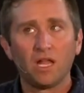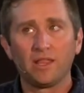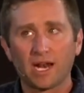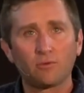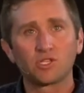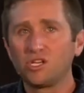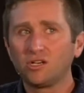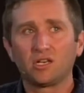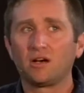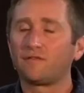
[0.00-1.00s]
and that I was
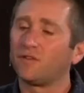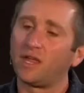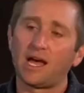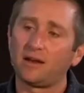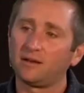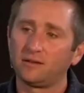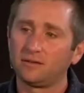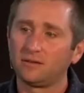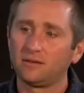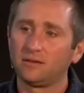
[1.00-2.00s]
good enough for that.
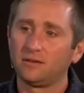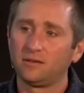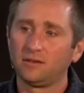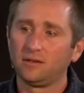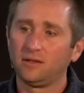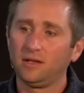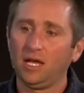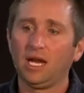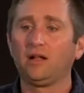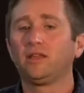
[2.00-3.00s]

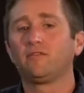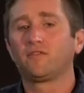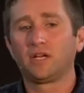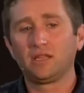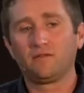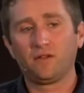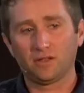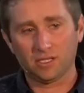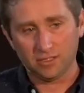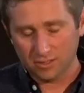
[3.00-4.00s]
And I'll never forget the
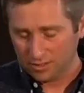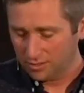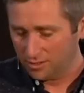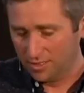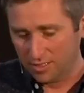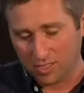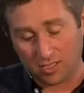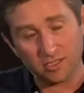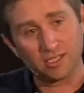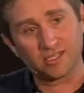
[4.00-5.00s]
feeling,
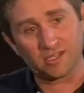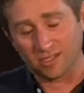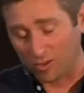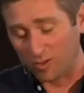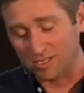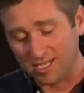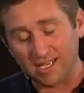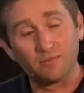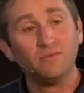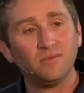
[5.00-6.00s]
it took a long
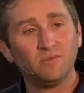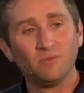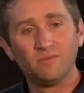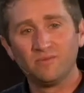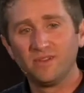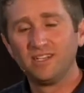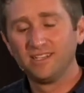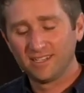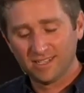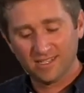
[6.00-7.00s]
time,
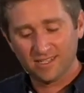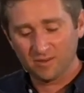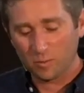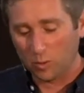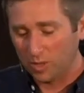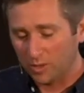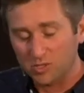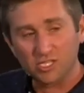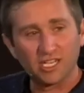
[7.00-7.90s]
but when those